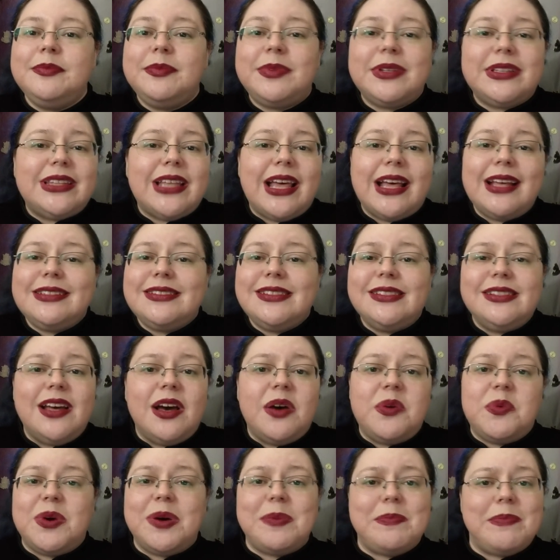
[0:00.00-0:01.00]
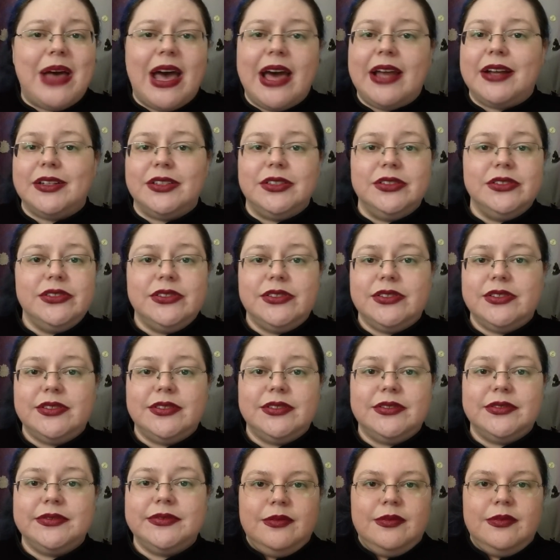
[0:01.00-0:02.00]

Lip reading: But that's not what matters.